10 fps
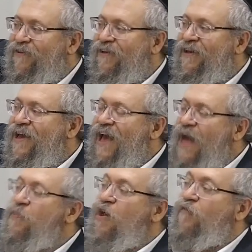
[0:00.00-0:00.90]
It's a
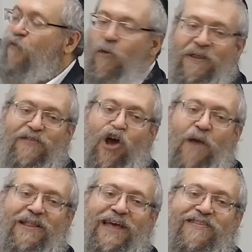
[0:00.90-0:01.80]
very quick read.
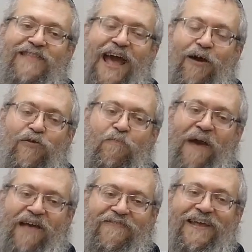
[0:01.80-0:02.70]
Don't
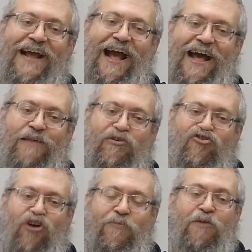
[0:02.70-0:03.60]
be intimidated by it
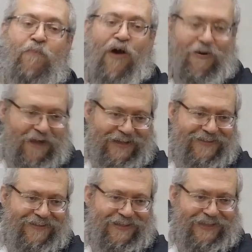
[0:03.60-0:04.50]
being a page and a
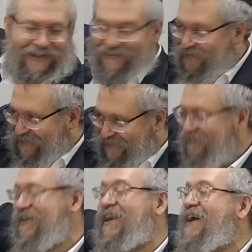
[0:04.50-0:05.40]
half. We'll do it very quickly.
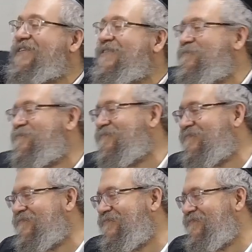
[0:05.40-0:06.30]

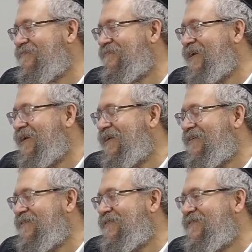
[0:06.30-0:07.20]
I just want to
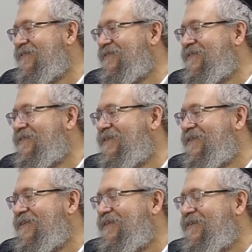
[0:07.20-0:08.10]
say,
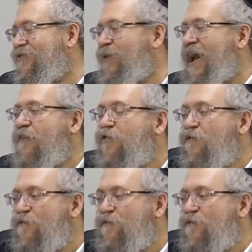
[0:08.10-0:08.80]
what's the chiddush?